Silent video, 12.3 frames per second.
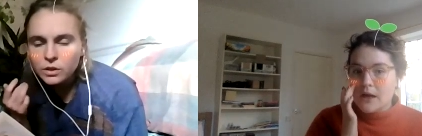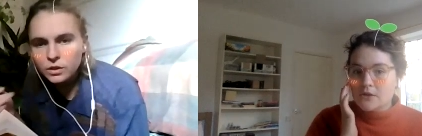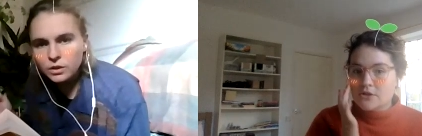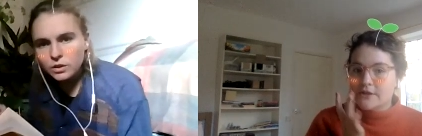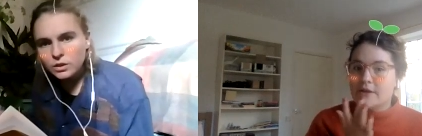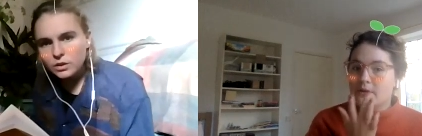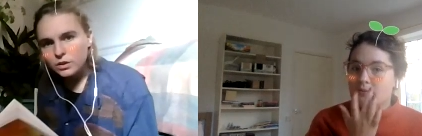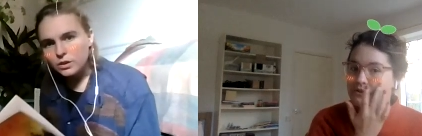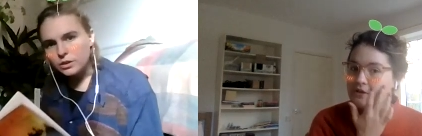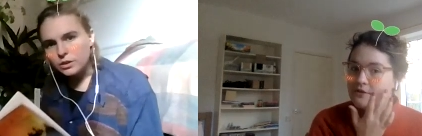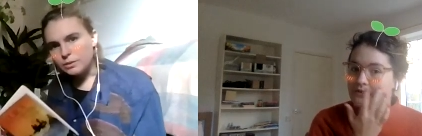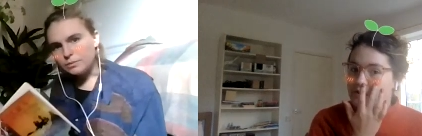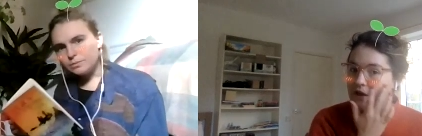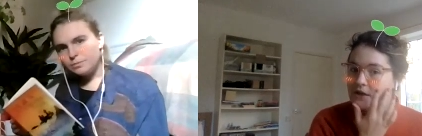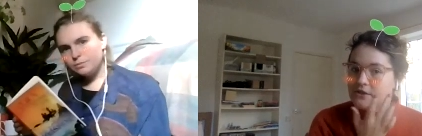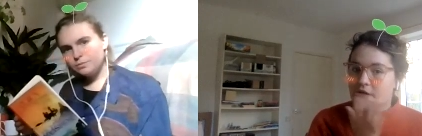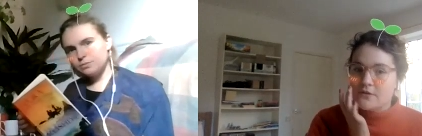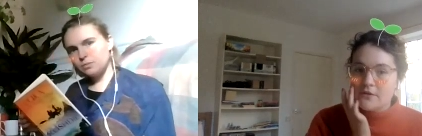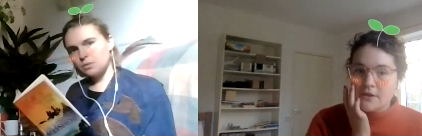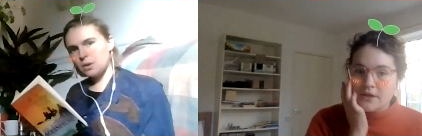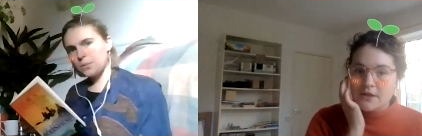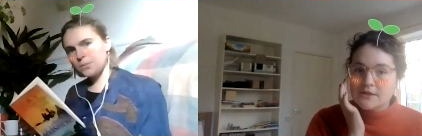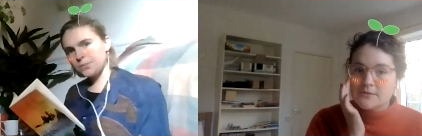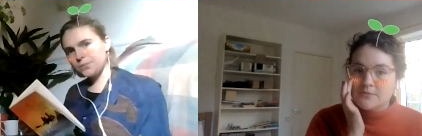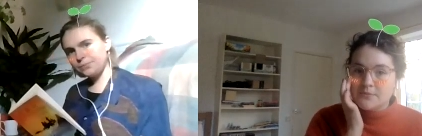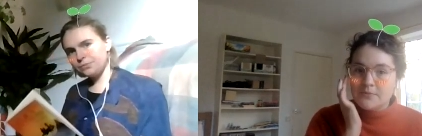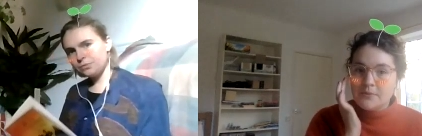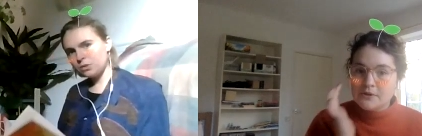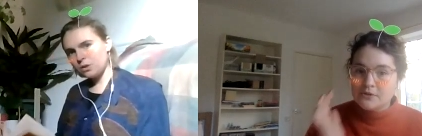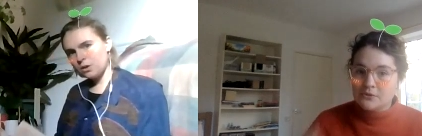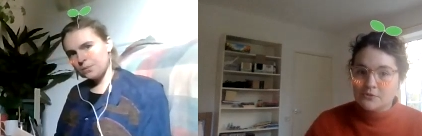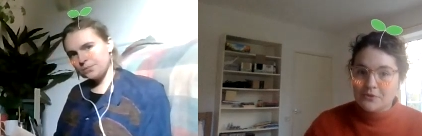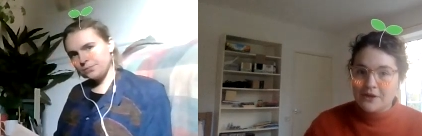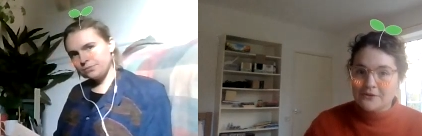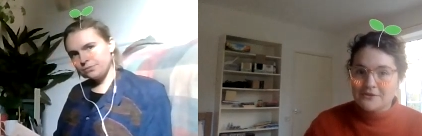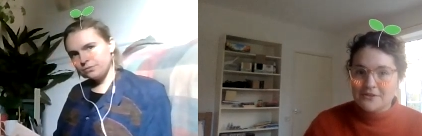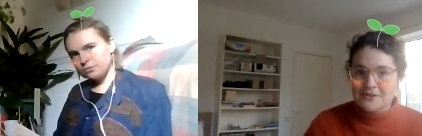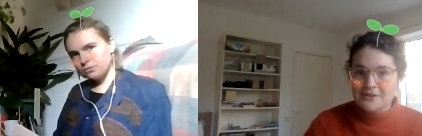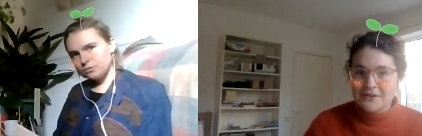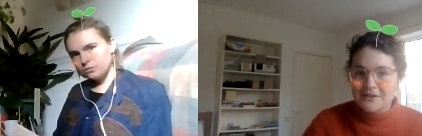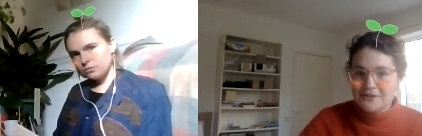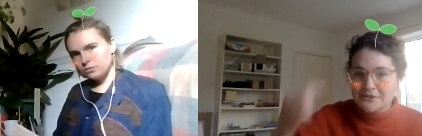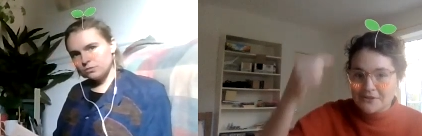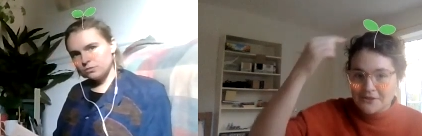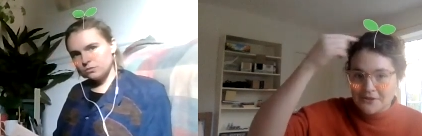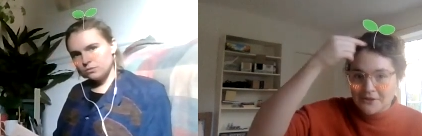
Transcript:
Speaker 1: Actually, come to think of it, I don't think it's Brussels sprouts. I think it's